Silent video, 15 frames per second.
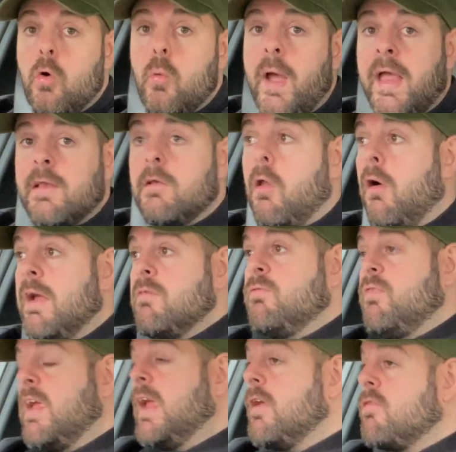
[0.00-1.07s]
headline
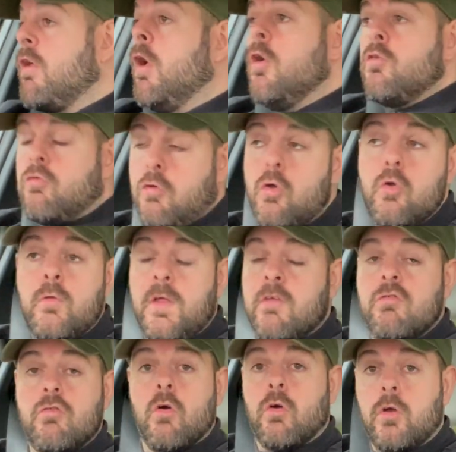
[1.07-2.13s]
figures to
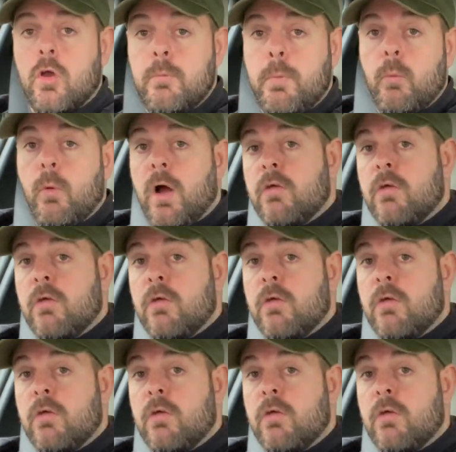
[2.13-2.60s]
this John Cooper Works